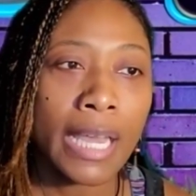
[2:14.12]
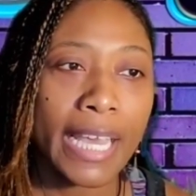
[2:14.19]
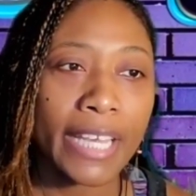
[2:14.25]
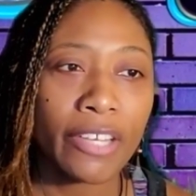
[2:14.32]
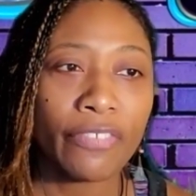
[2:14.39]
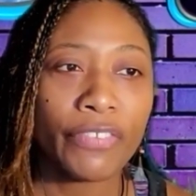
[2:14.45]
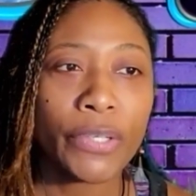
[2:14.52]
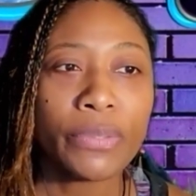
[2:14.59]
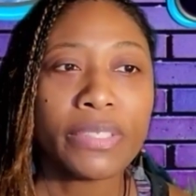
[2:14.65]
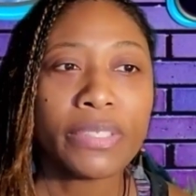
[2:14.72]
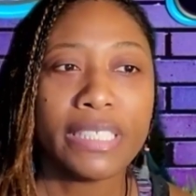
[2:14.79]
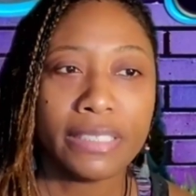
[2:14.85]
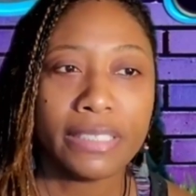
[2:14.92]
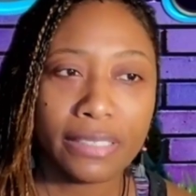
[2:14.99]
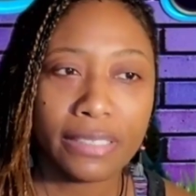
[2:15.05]
In a few
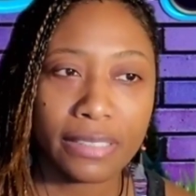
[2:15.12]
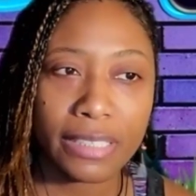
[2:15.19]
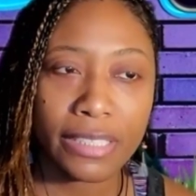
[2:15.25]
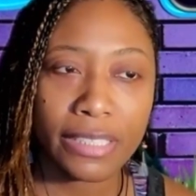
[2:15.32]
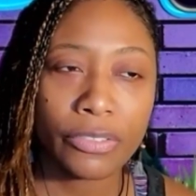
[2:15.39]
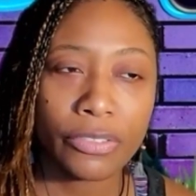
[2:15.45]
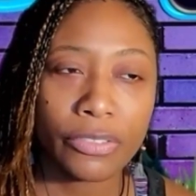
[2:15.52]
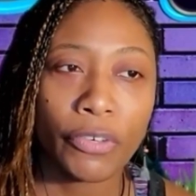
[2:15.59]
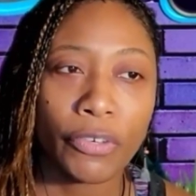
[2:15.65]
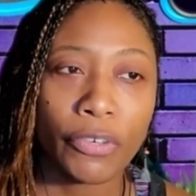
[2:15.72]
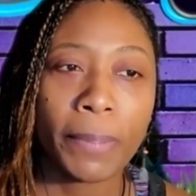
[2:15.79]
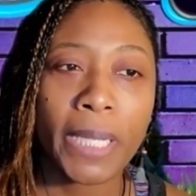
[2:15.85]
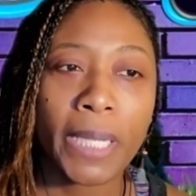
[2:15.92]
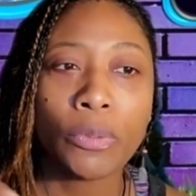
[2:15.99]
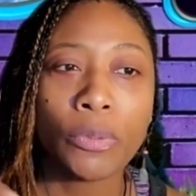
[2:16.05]
sentences, for
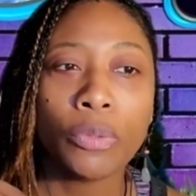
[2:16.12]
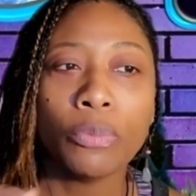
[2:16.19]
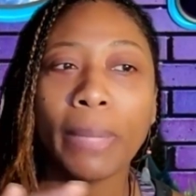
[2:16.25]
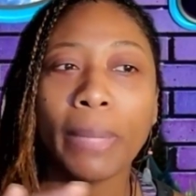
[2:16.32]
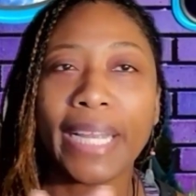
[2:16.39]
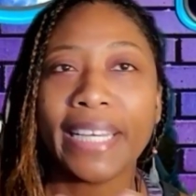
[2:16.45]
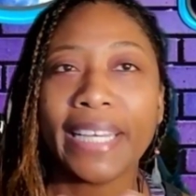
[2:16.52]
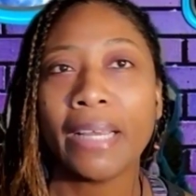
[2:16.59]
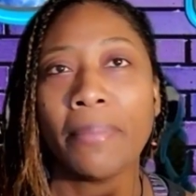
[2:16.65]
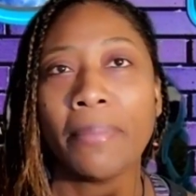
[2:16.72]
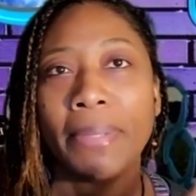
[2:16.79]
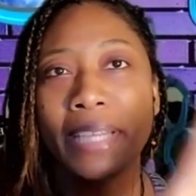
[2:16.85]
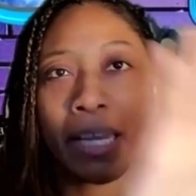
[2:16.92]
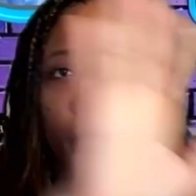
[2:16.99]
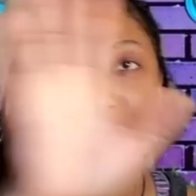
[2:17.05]
people who might not have
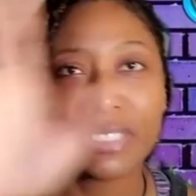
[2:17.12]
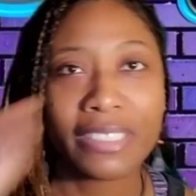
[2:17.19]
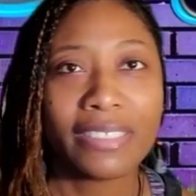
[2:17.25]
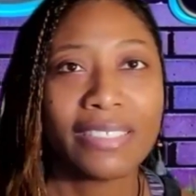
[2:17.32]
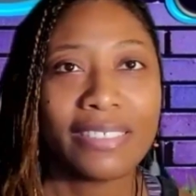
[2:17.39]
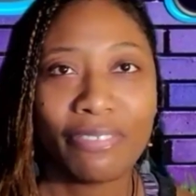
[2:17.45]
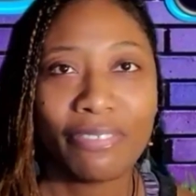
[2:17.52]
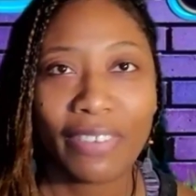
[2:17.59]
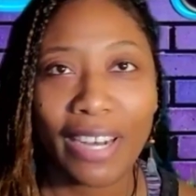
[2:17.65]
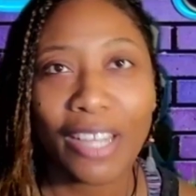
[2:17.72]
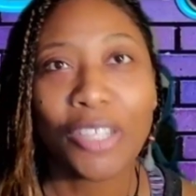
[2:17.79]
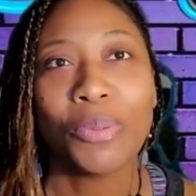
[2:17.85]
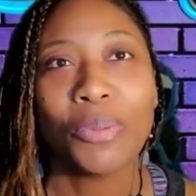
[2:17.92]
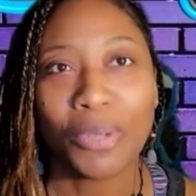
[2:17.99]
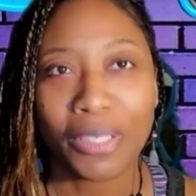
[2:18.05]
been able to
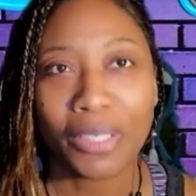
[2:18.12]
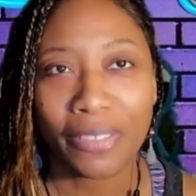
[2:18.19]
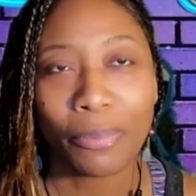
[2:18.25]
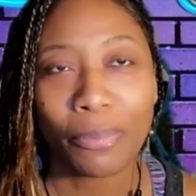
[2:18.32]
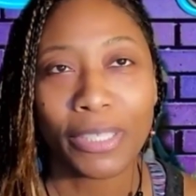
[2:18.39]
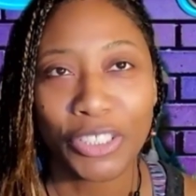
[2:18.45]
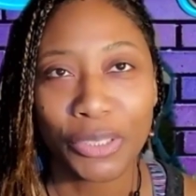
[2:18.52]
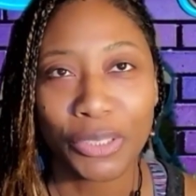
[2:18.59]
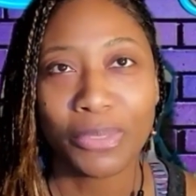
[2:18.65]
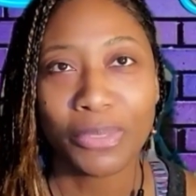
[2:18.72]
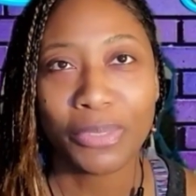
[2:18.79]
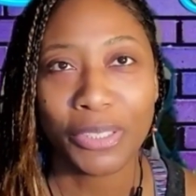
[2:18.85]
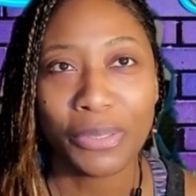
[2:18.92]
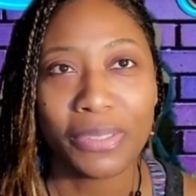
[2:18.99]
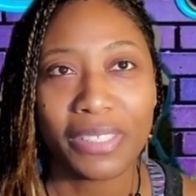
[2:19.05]
follow all of what
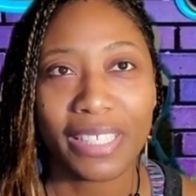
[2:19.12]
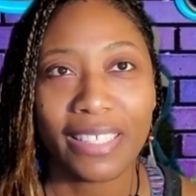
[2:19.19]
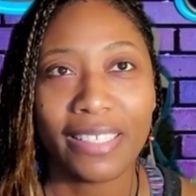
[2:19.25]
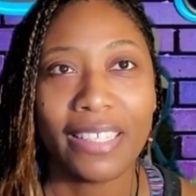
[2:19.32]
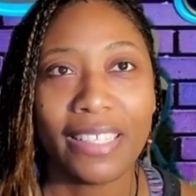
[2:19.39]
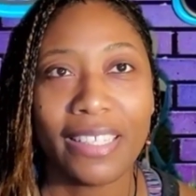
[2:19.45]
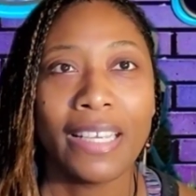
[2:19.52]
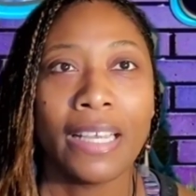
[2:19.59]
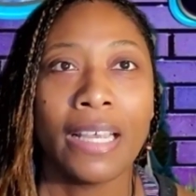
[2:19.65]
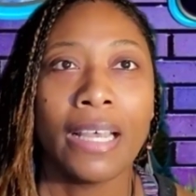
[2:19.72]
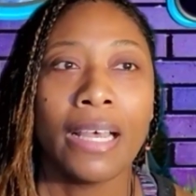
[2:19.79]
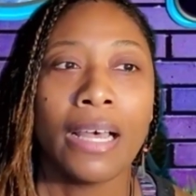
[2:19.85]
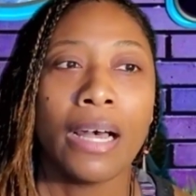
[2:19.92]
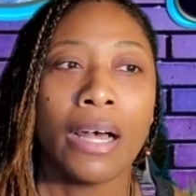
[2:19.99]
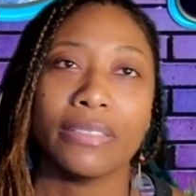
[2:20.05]
you said,
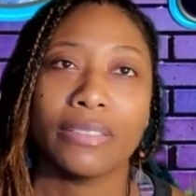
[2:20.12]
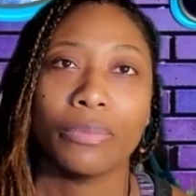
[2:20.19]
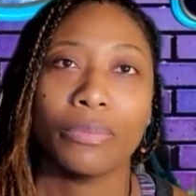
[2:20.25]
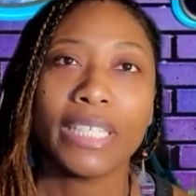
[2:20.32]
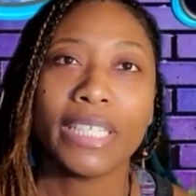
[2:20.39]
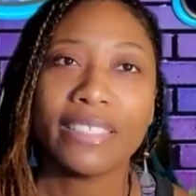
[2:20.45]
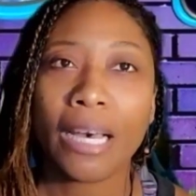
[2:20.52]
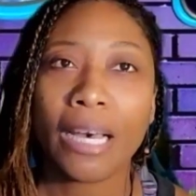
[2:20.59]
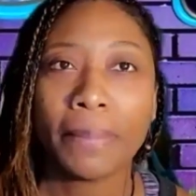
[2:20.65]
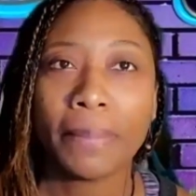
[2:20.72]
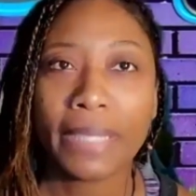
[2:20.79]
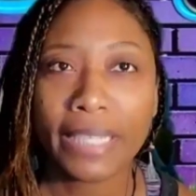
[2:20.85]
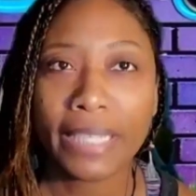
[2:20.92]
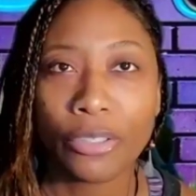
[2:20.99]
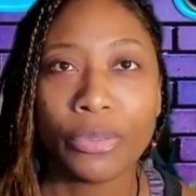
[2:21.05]
what is happening and who